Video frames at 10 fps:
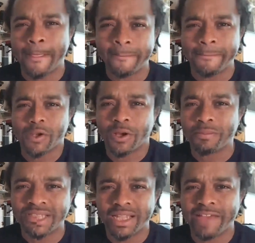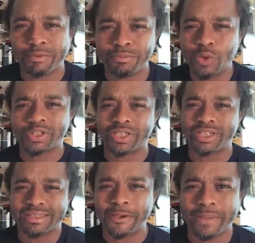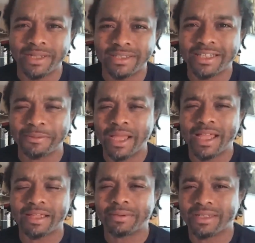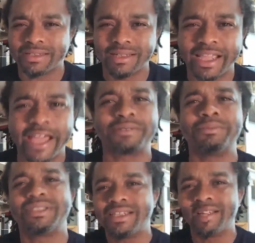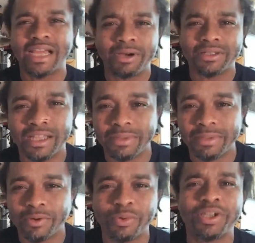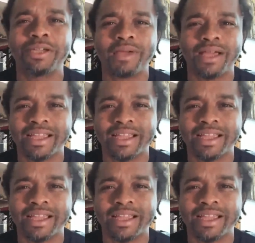you know what I'm saying, have a brewski or something, man. Just kick back, man, and have some tea. How about that, man? We'll kick back